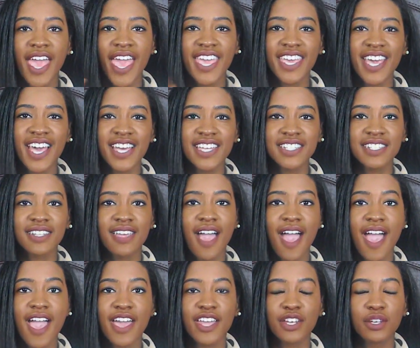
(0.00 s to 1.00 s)
Hey guys,
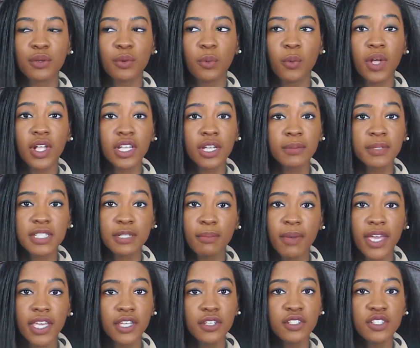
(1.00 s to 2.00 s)
and welcome to
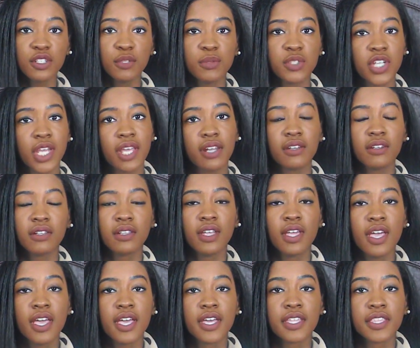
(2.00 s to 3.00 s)
my YouTube channel.
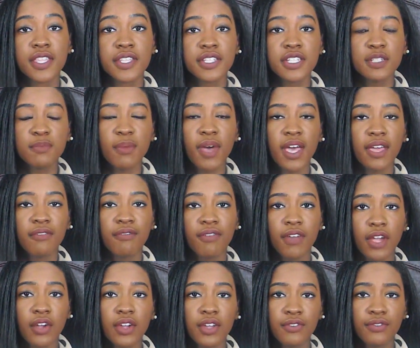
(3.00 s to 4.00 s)
This is my
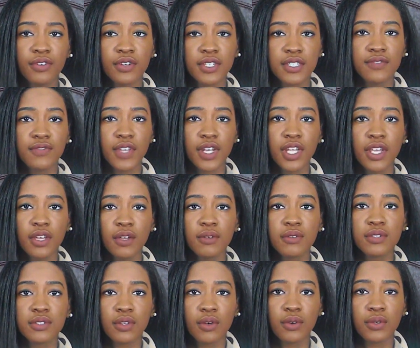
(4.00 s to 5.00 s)
very first video,
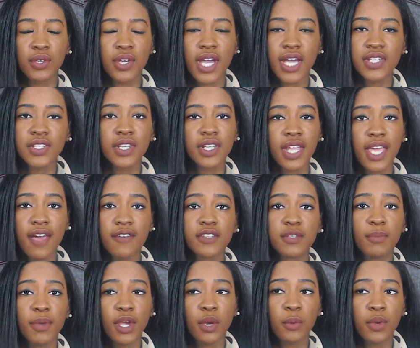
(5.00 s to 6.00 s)
so you guys are going to have
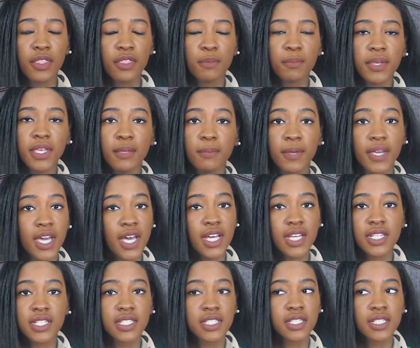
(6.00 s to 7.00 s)
to bear with me
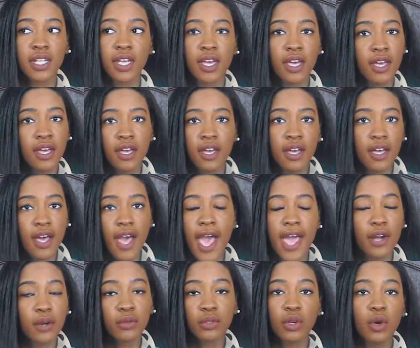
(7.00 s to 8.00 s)
because
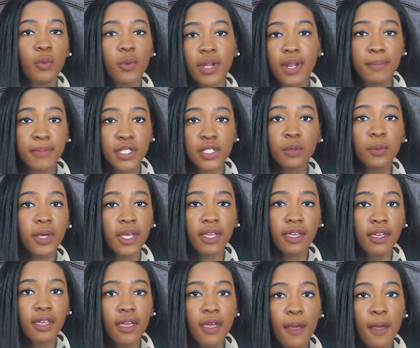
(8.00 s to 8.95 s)
I don't know what I'm doing.